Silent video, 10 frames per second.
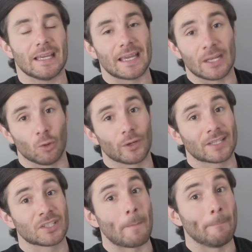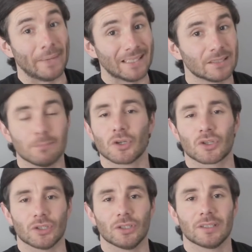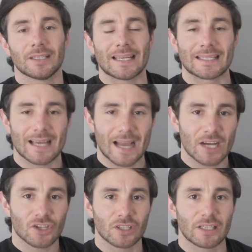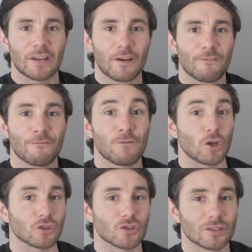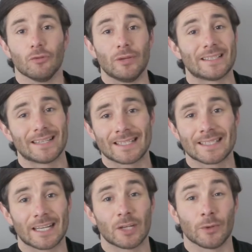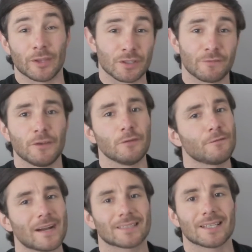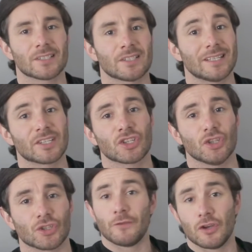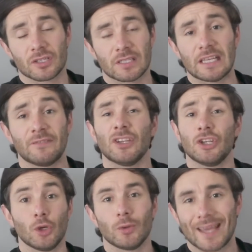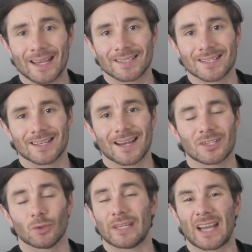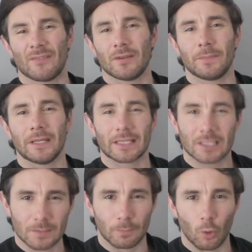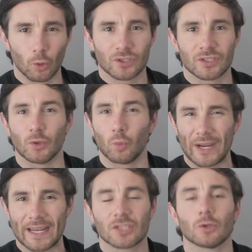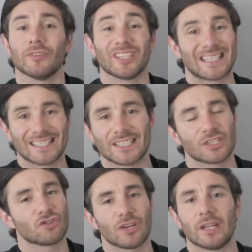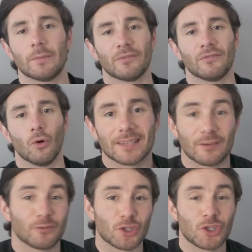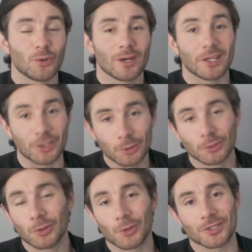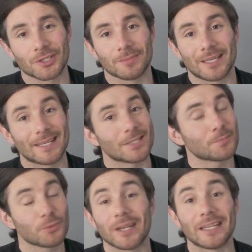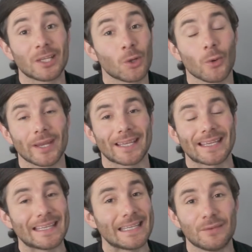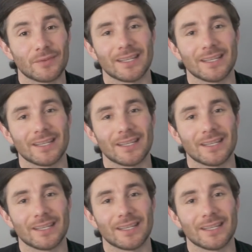in order to build muscle, is actually false. Right, let's get into it. There's a few factors to discuss. Firstly, if you're new to exercise or you haven't been exposed to weight or resistance training before, then for sure you'll notice some gains pretty quick even